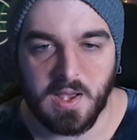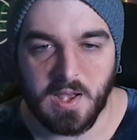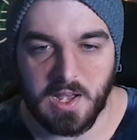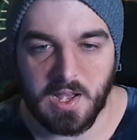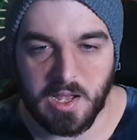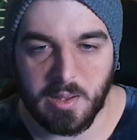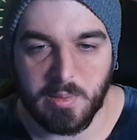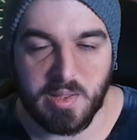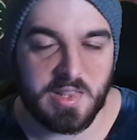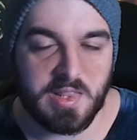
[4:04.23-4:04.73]

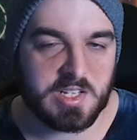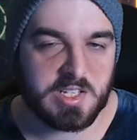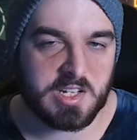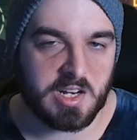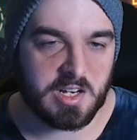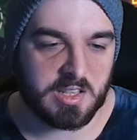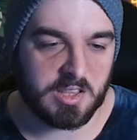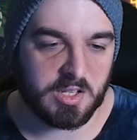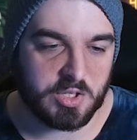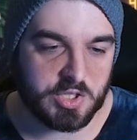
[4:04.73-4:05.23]
And that's
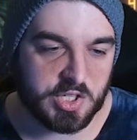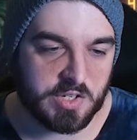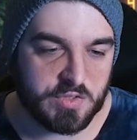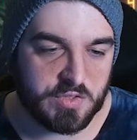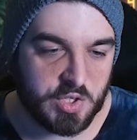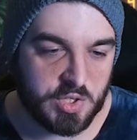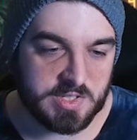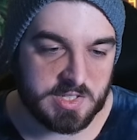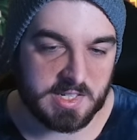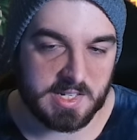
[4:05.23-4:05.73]
kind of the logic of
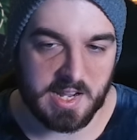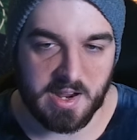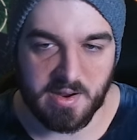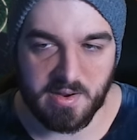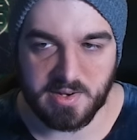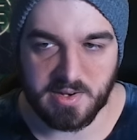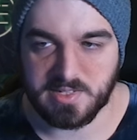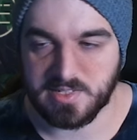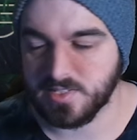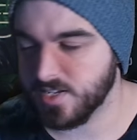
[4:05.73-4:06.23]
choosing
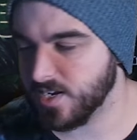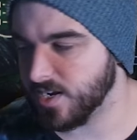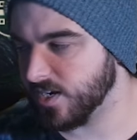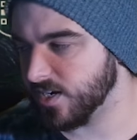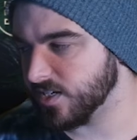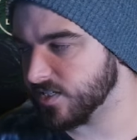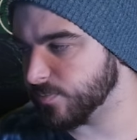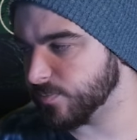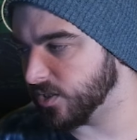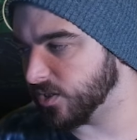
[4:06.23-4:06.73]
characters. I kind
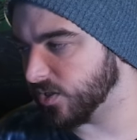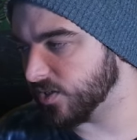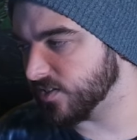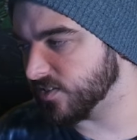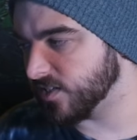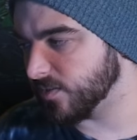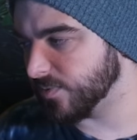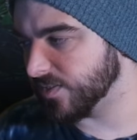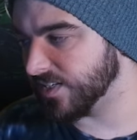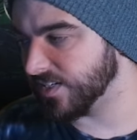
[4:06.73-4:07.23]
of spent a lot of
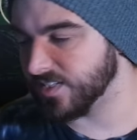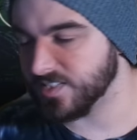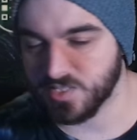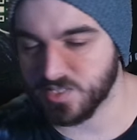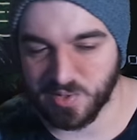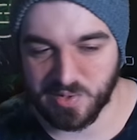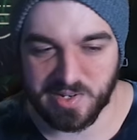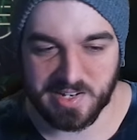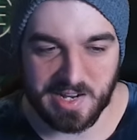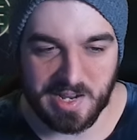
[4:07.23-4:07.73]
time on that.
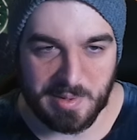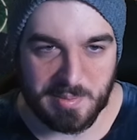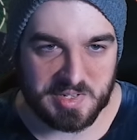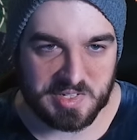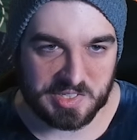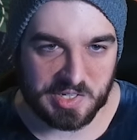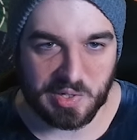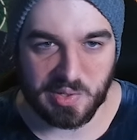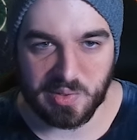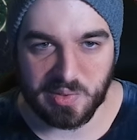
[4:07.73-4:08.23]
Sorry, I
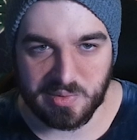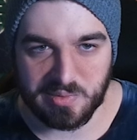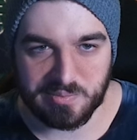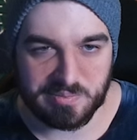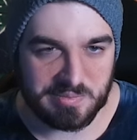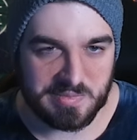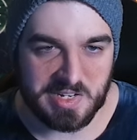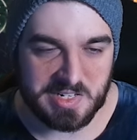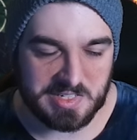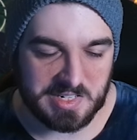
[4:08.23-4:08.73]
meant to go
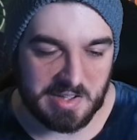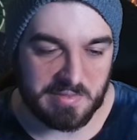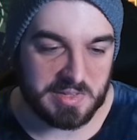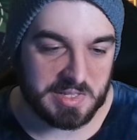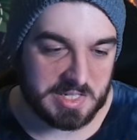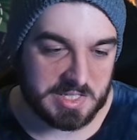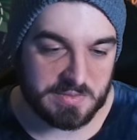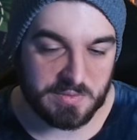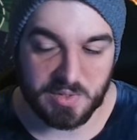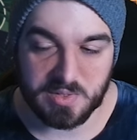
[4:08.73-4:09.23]
into other
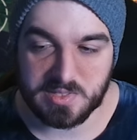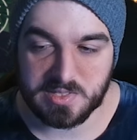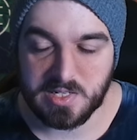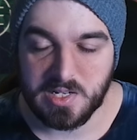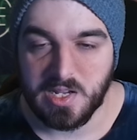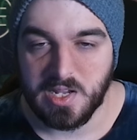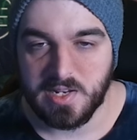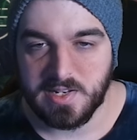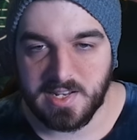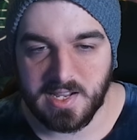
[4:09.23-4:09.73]
things first.
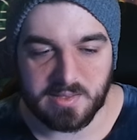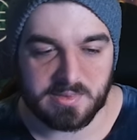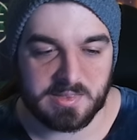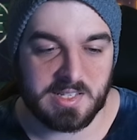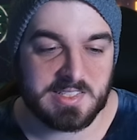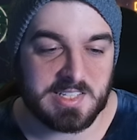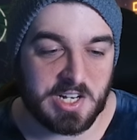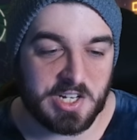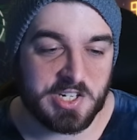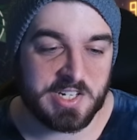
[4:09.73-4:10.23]
Now,
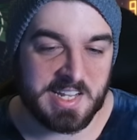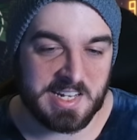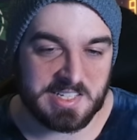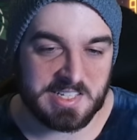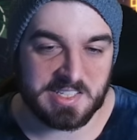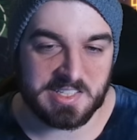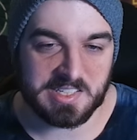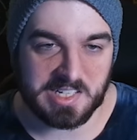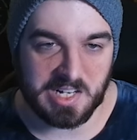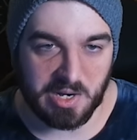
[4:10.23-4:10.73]
let's actually get
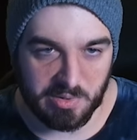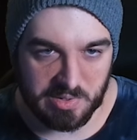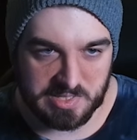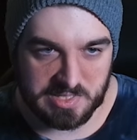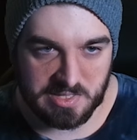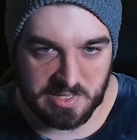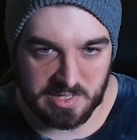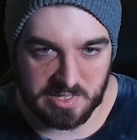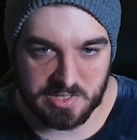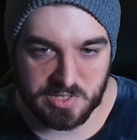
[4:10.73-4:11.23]
to the
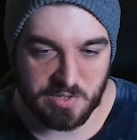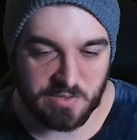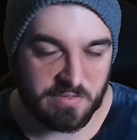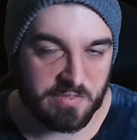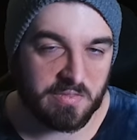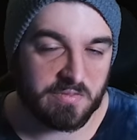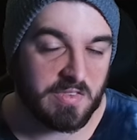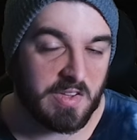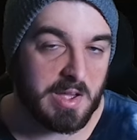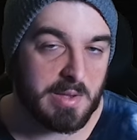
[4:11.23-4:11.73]
currency thing. So
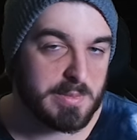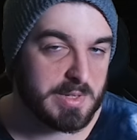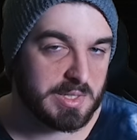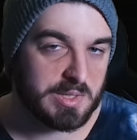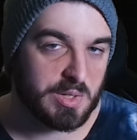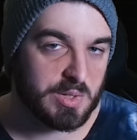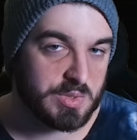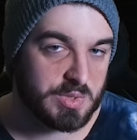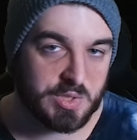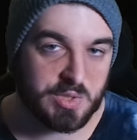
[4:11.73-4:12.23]
farming
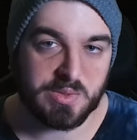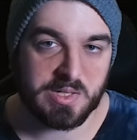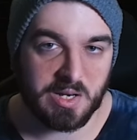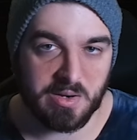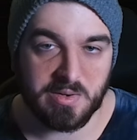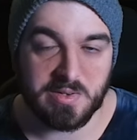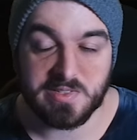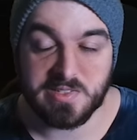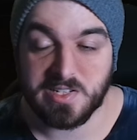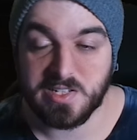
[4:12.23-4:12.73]
those 2
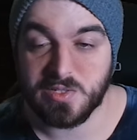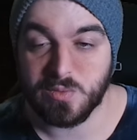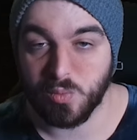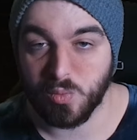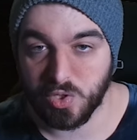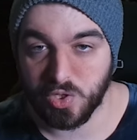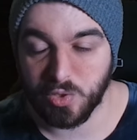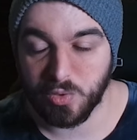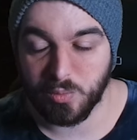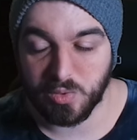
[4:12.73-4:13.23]
currencies,
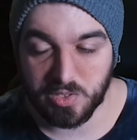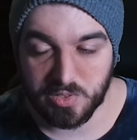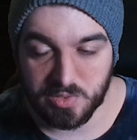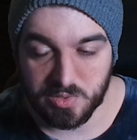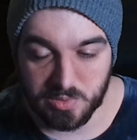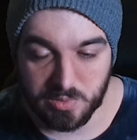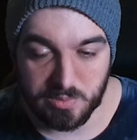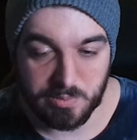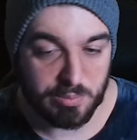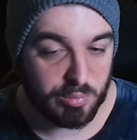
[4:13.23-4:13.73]
what do you want to
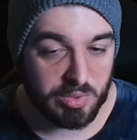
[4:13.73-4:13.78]
do?